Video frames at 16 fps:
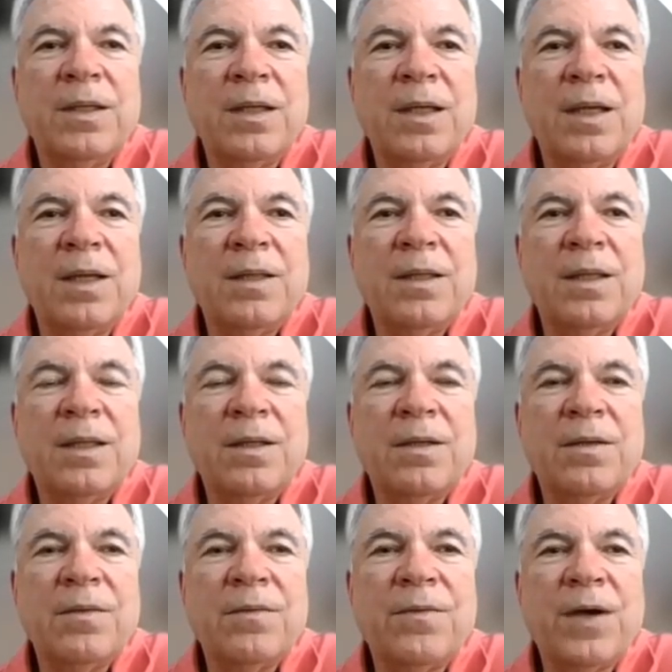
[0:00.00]
and then
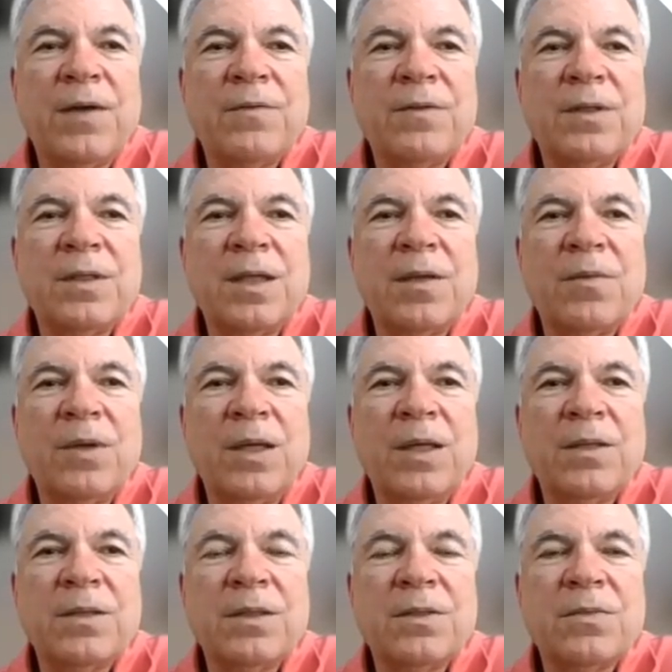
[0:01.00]
5 to 10
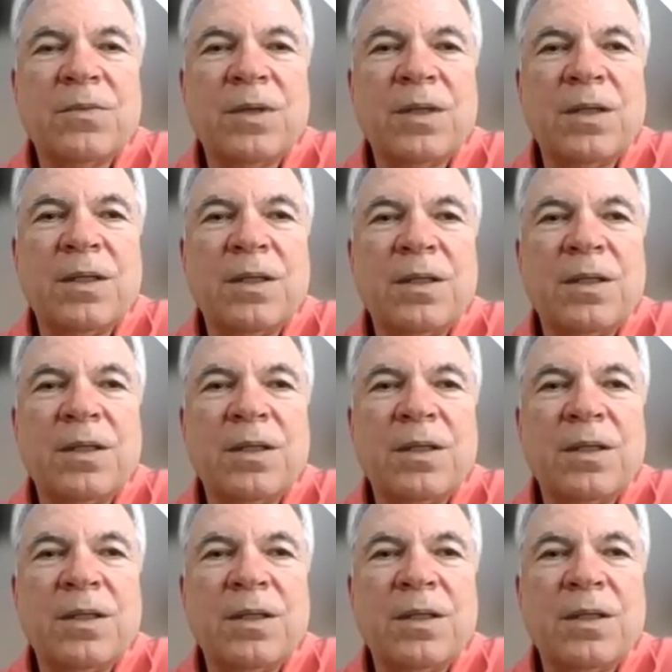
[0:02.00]
weeks is when the